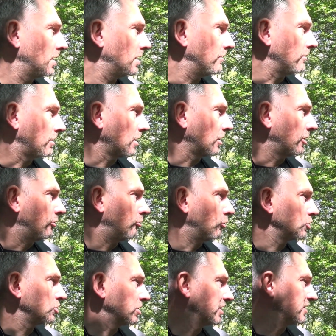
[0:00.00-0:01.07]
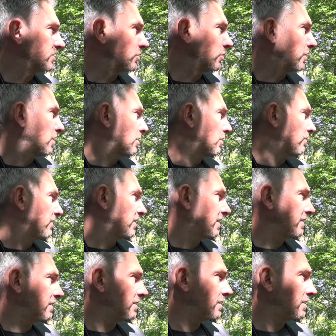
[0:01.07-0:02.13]
There's a lot of rustlings going on over
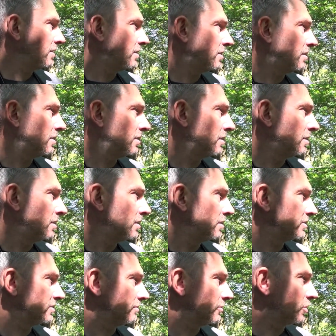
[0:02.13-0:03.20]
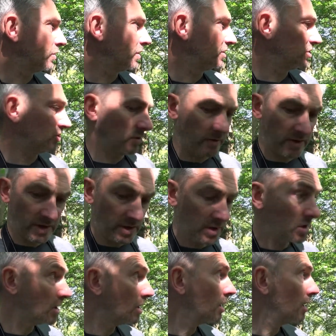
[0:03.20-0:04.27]
there. I'm not quite sure what that is.